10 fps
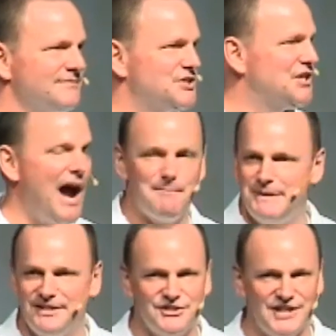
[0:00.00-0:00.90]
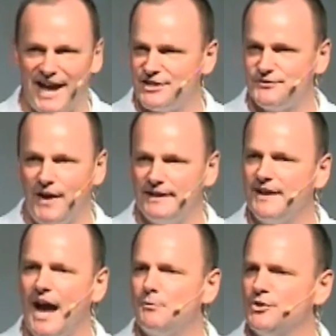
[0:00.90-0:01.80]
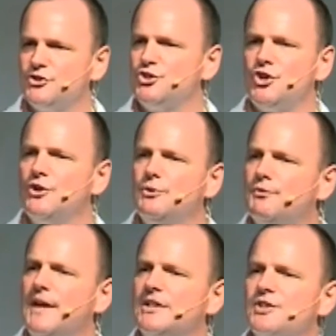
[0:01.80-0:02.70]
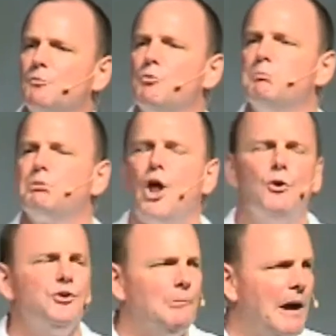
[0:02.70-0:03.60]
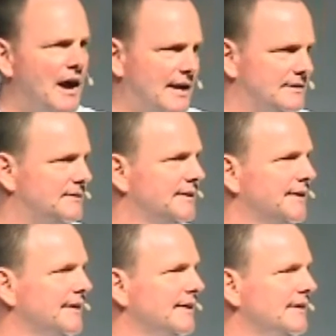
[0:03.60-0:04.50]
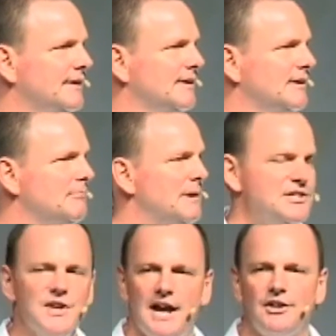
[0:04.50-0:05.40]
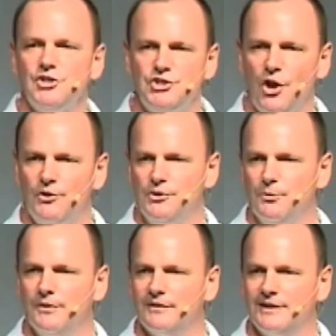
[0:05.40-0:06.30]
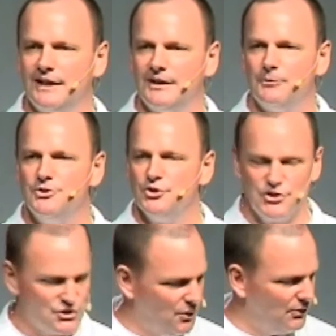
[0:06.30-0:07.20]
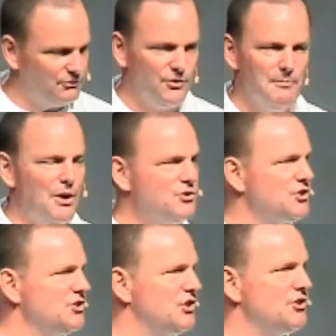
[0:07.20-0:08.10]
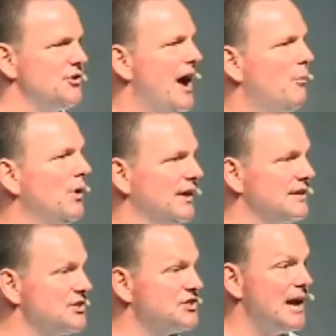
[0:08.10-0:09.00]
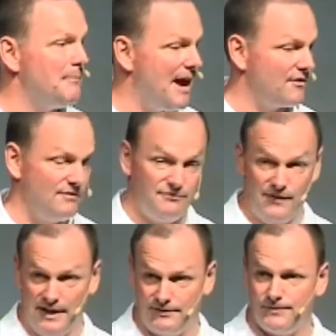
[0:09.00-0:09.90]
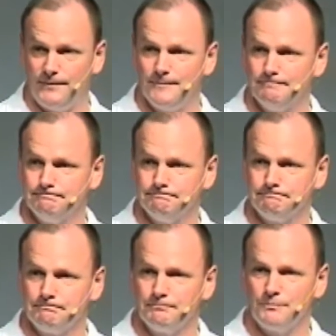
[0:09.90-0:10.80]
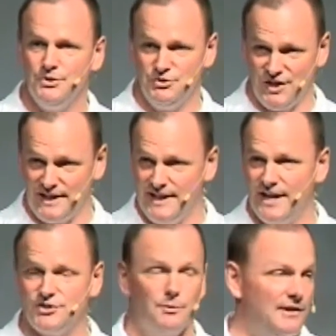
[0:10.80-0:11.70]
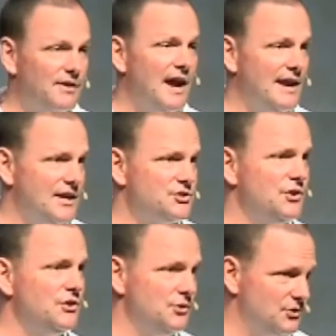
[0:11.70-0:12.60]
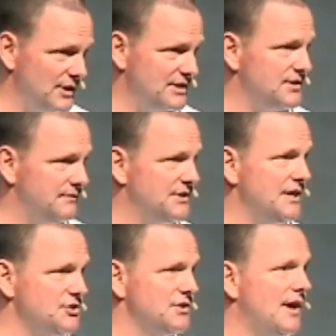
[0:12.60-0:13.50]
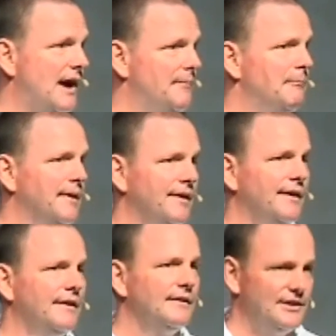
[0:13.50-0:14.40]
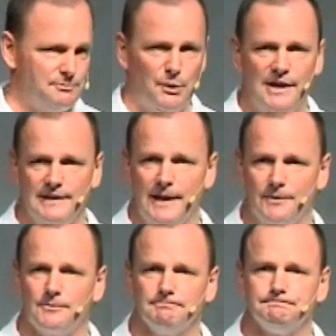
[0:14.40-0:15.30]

Stop being satisfied. God wants to show you things that will blow your mind, but He's not going to show you when you're just going through the motions and you're not willing to step out on faith. You say yes, whatever God asks you to do during this invitation time. Let's pray together.